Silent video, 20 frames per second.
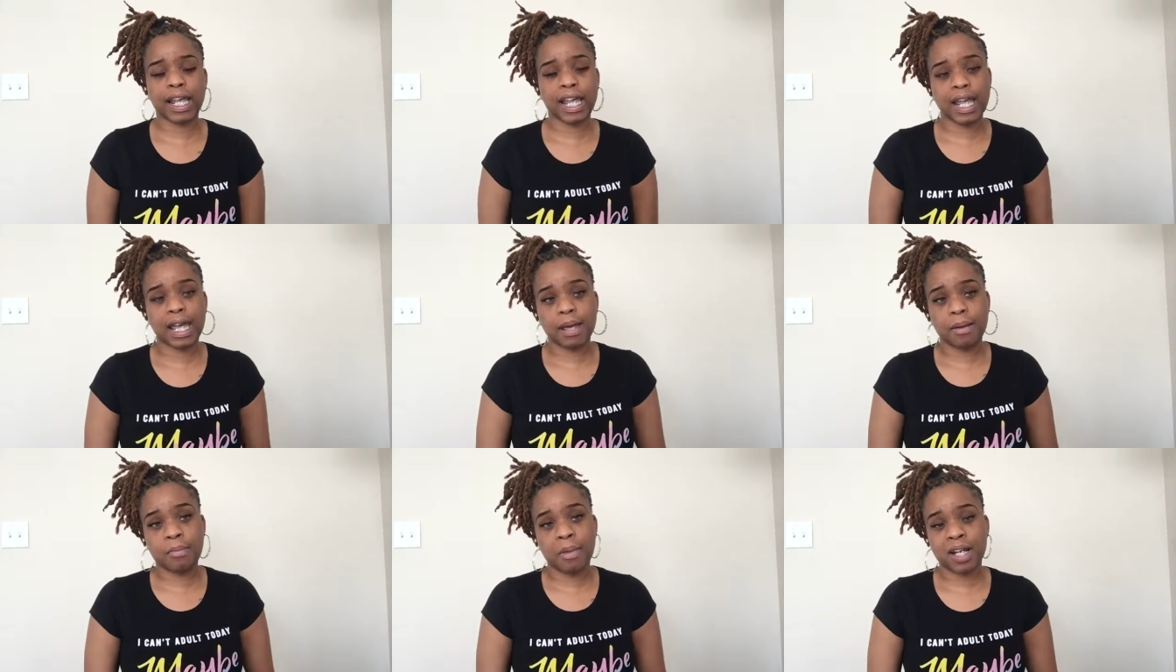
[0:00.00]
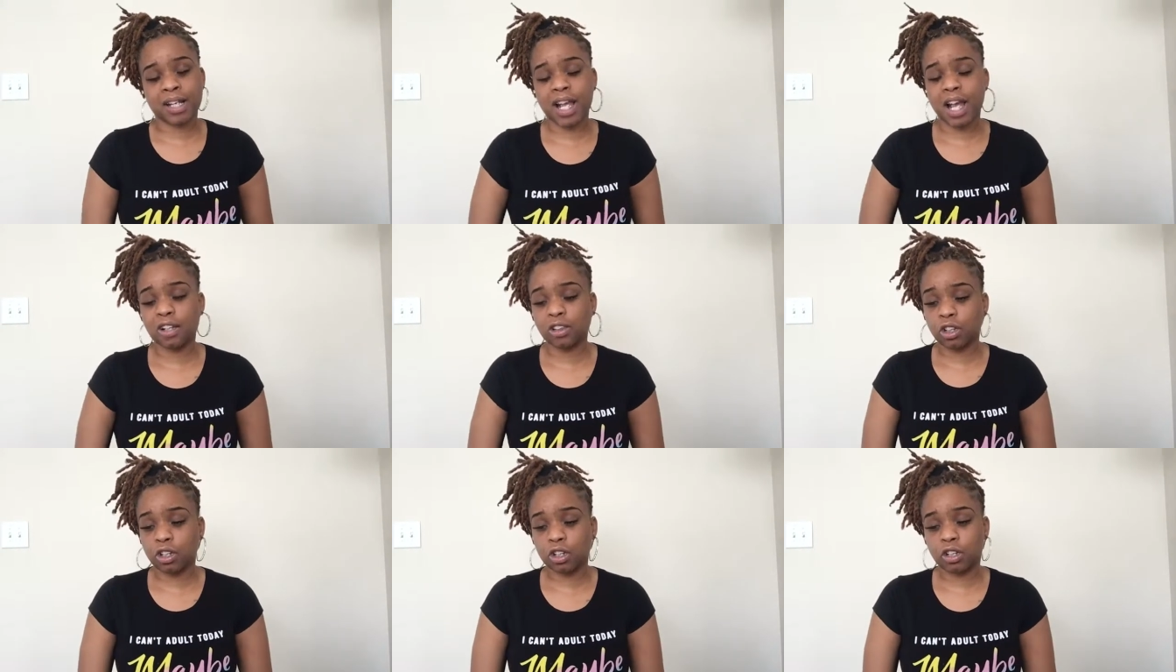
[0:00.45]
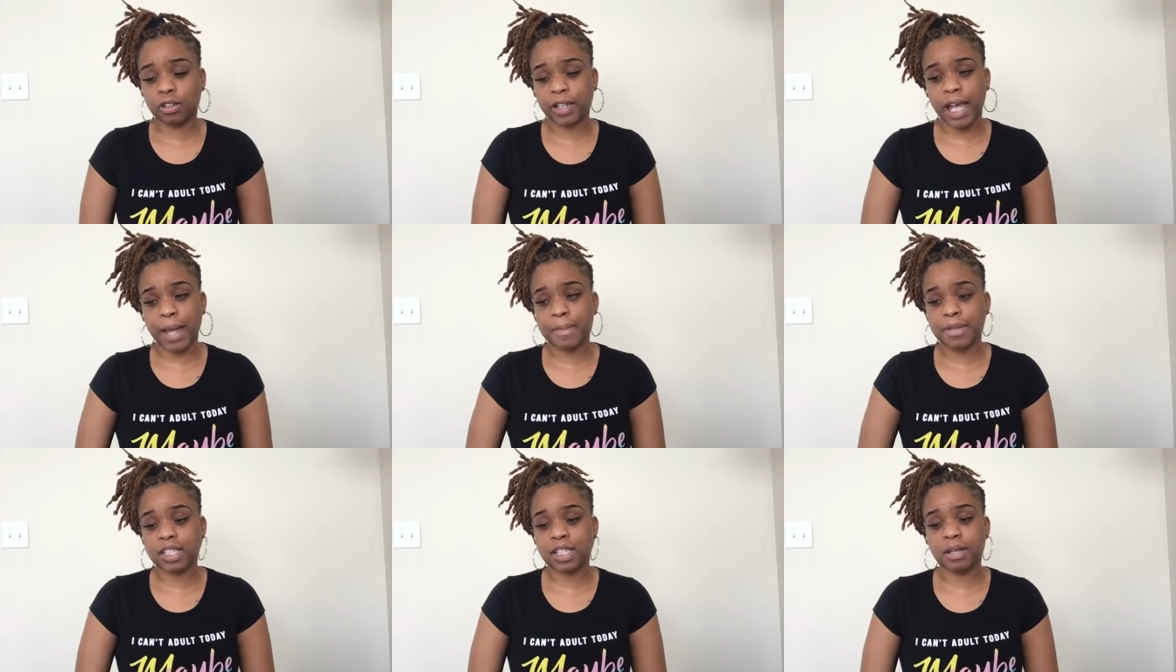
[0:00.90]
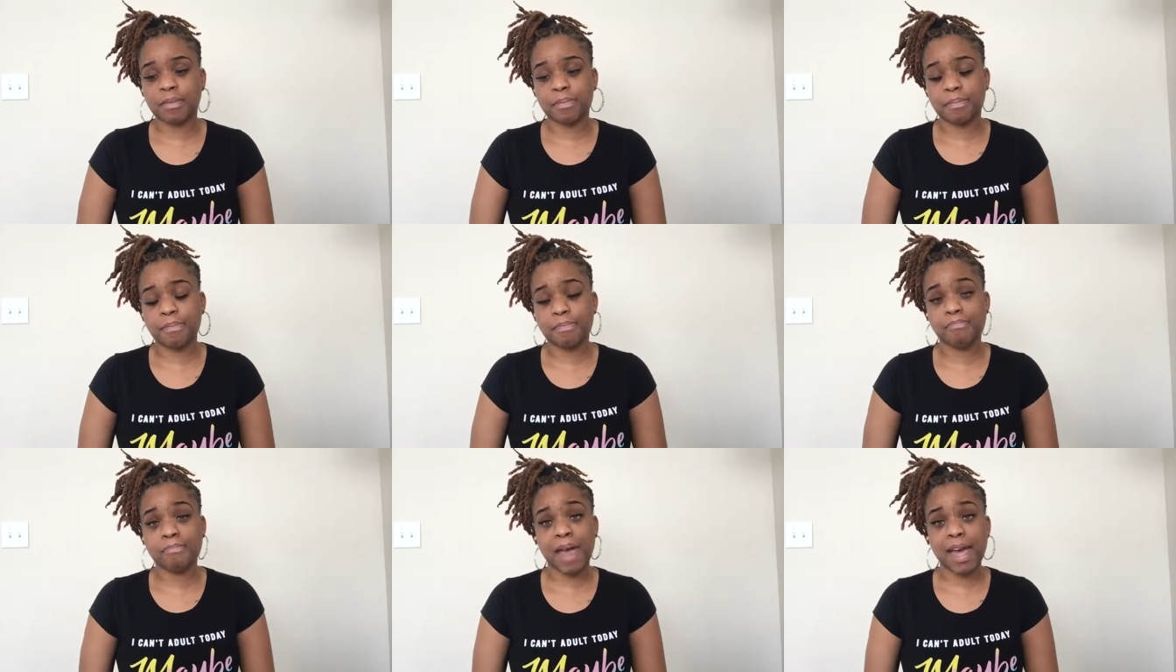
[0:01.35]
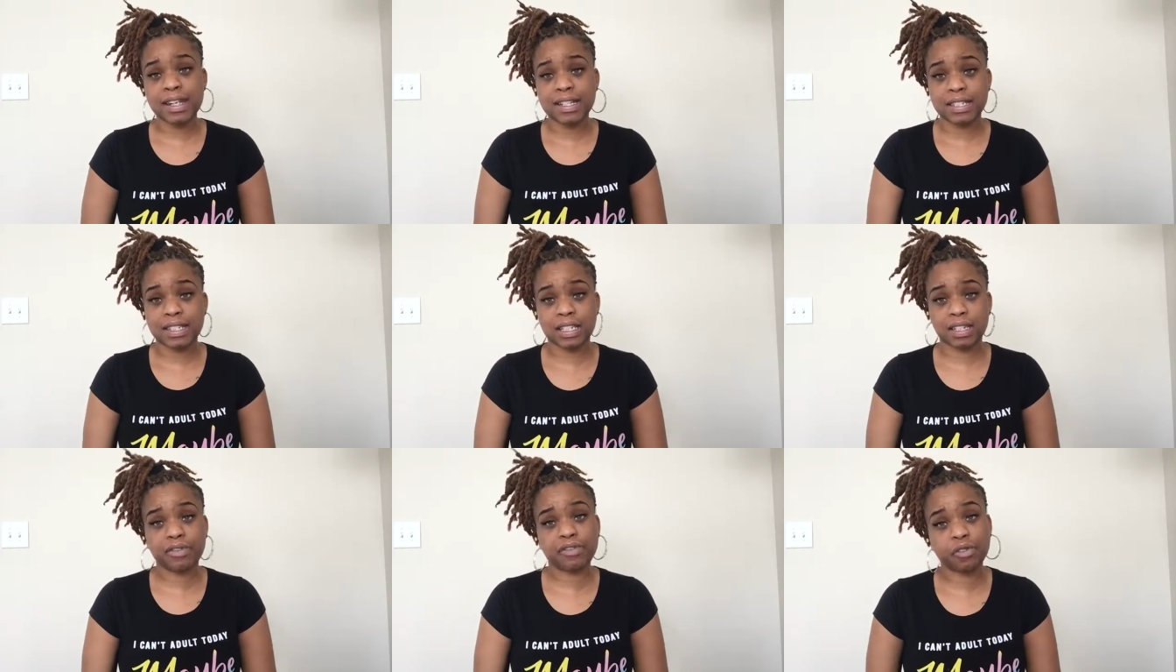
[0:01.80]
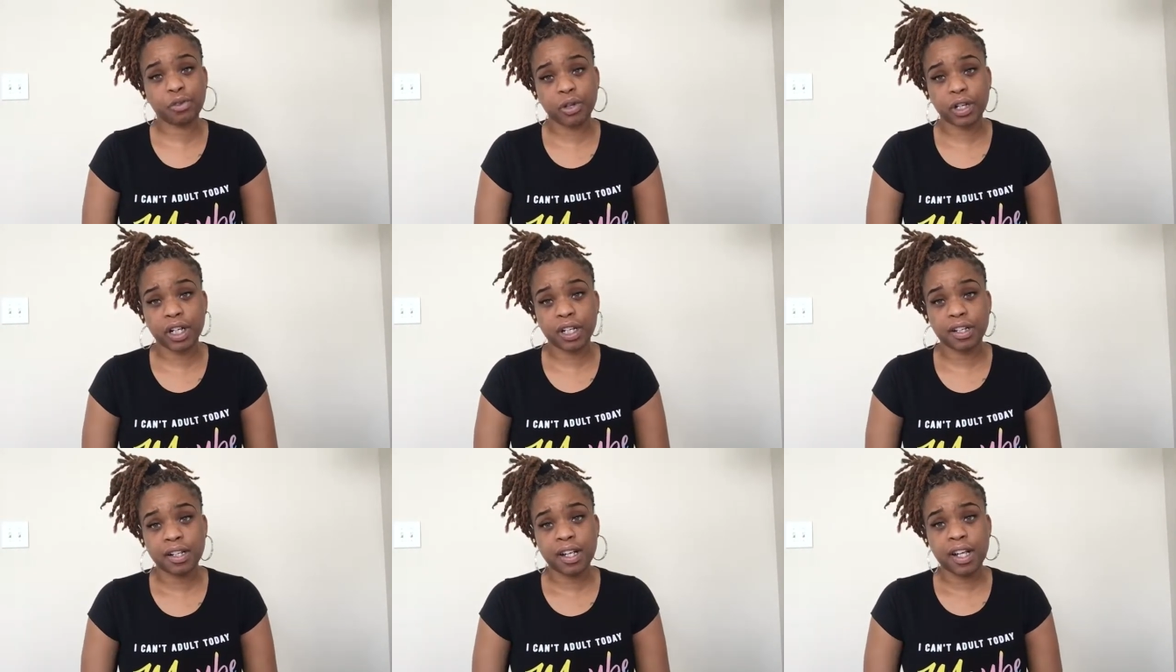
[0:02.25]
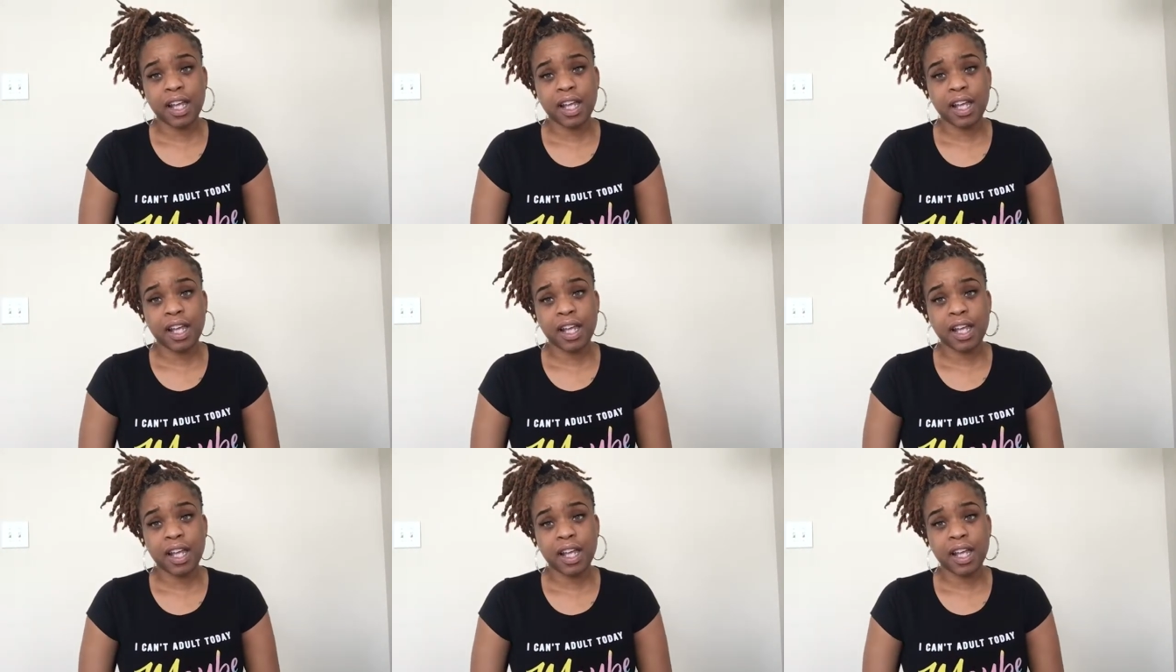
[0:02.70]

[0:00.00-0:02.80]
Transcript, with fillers: And my doctor gave me some medicine for it.